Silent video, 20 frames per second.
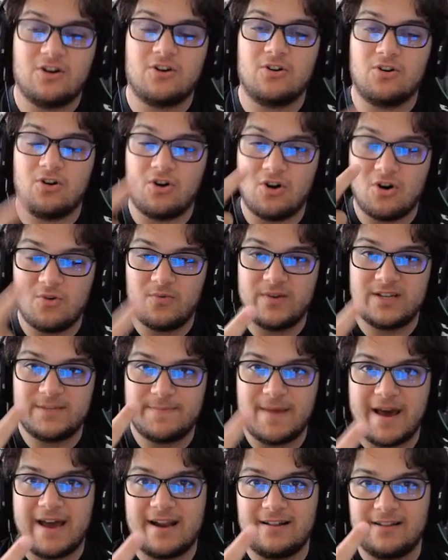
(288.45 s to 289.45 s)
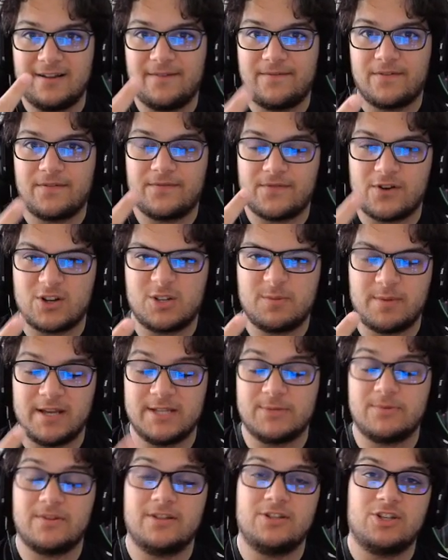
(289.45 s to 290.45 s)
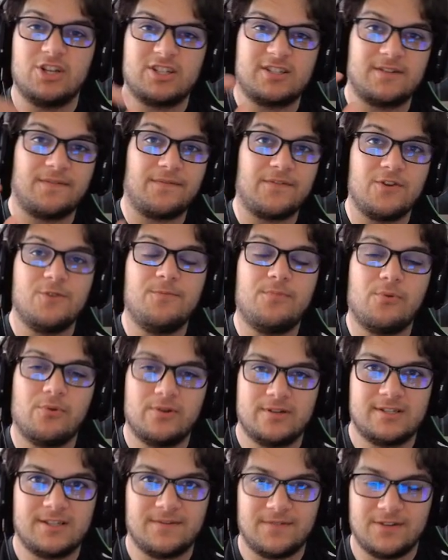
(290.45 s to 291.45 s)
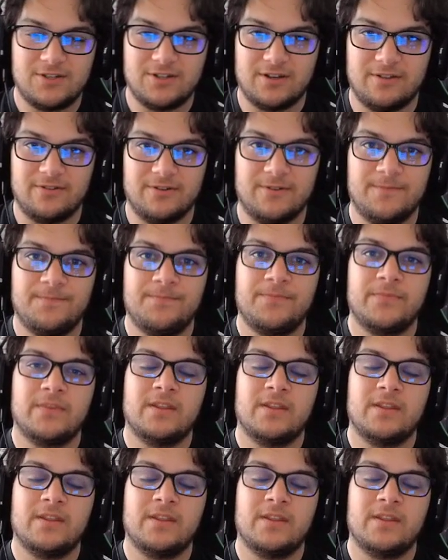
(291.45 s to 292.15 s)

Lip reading: are always battling for first place within just a few points of each other.